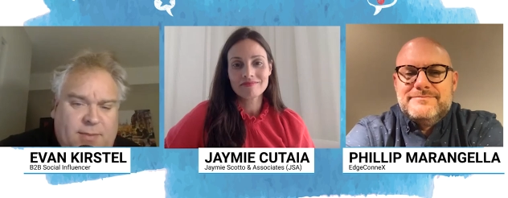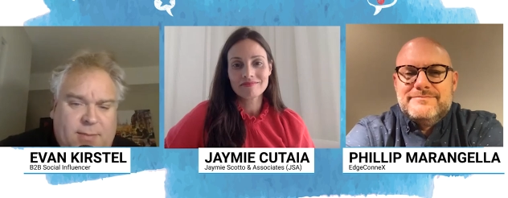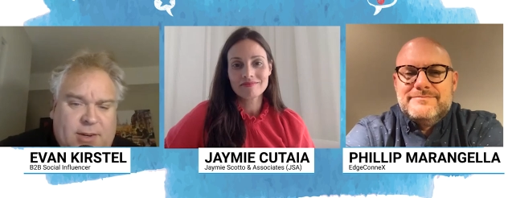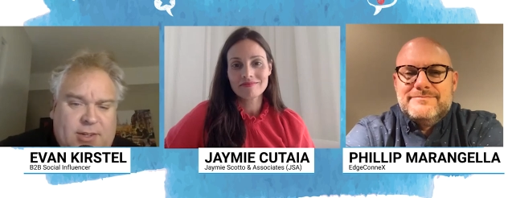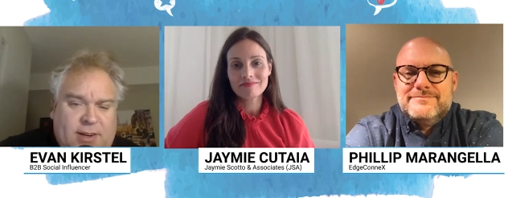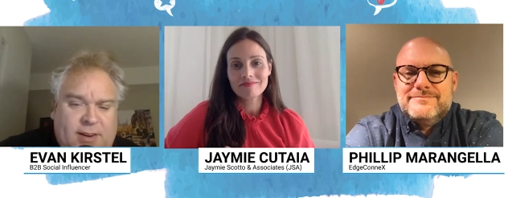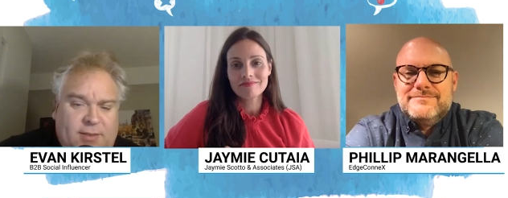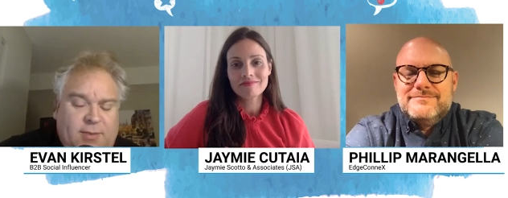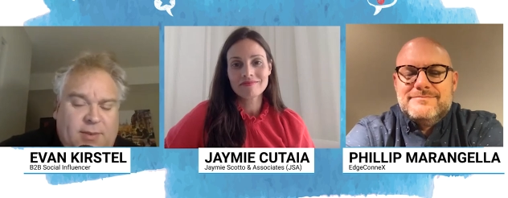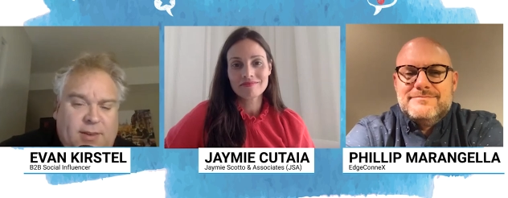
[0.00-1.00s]
Speaker 1: mission
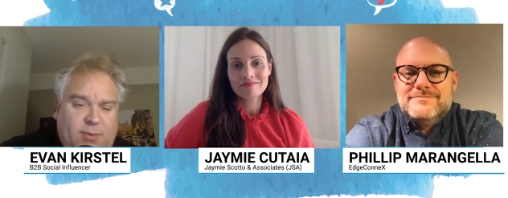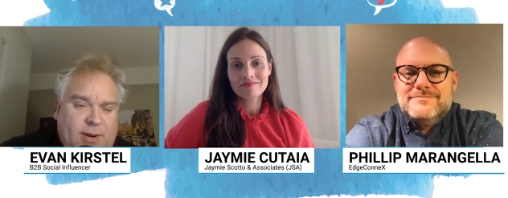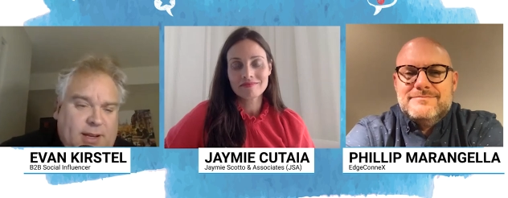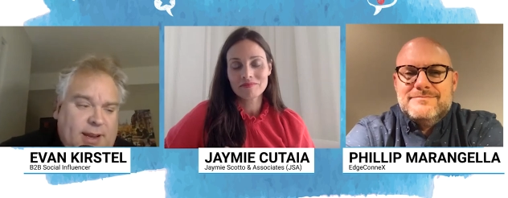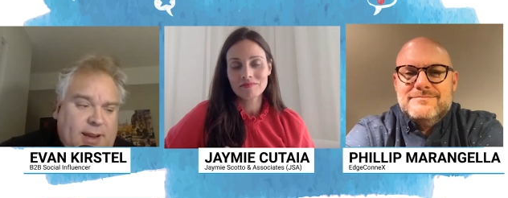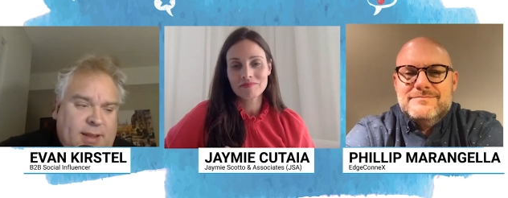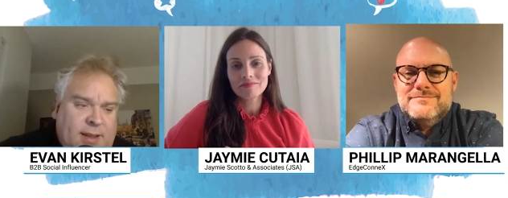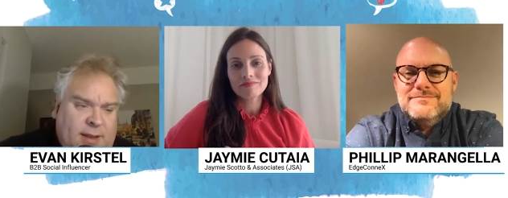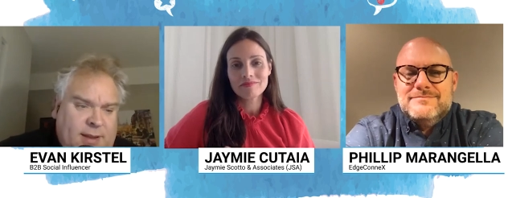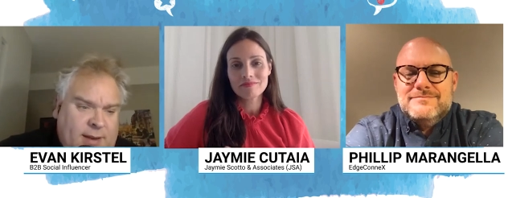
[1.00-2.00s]
is really
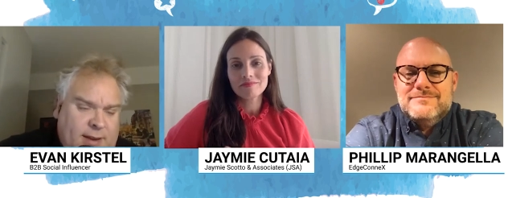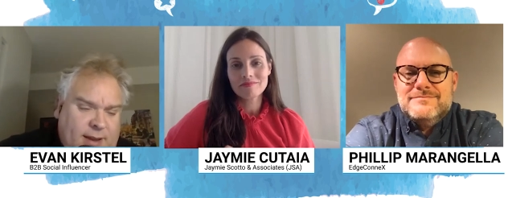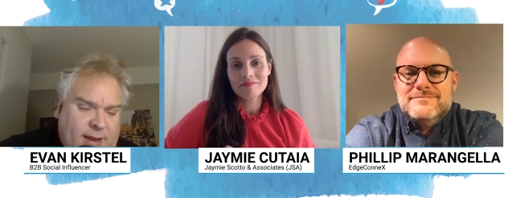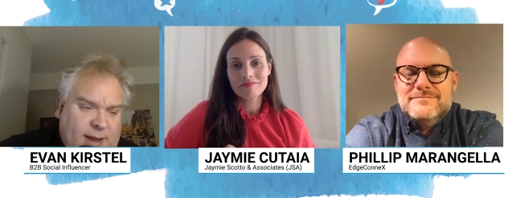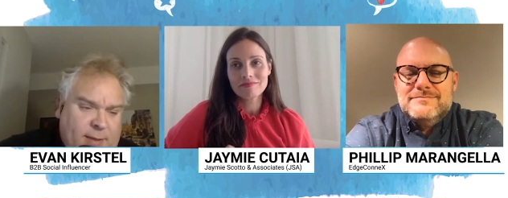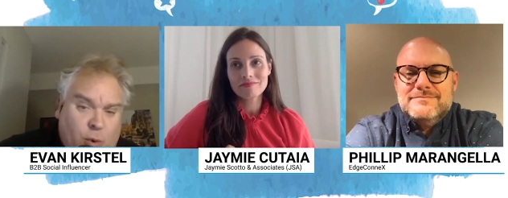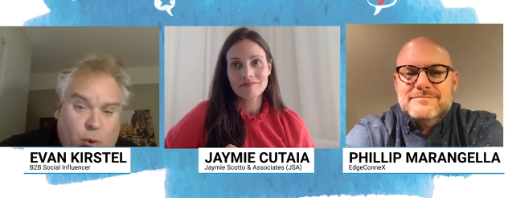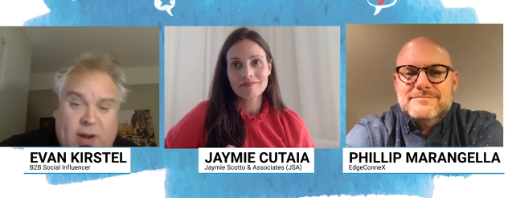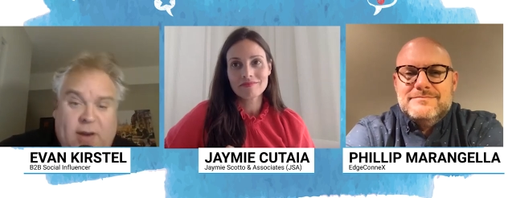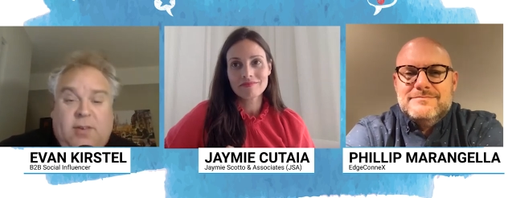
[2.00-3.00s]

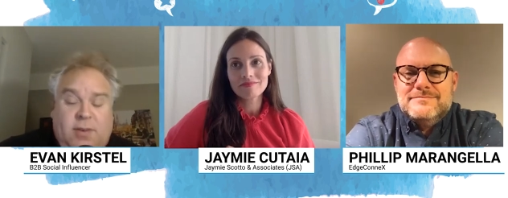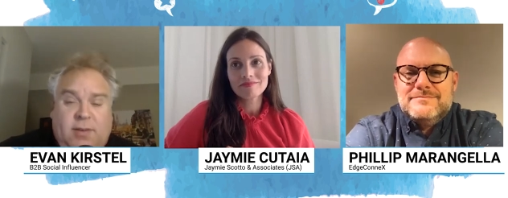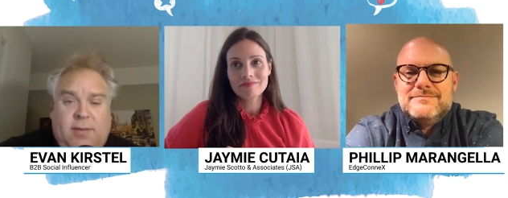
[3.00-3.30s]
important,